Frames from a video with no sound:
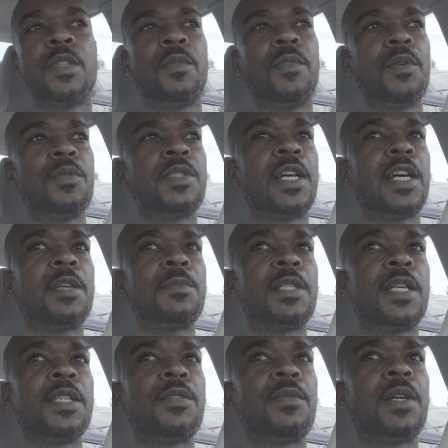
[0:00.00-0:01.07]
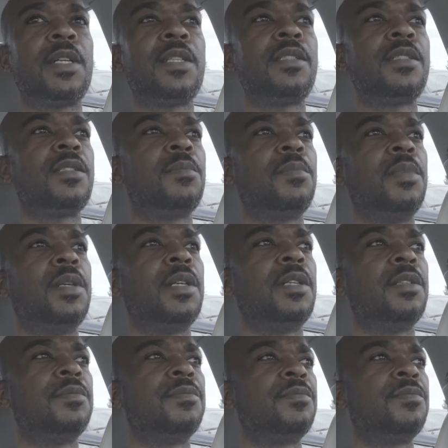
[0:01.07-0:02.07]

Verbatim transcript: 4 times like twice, but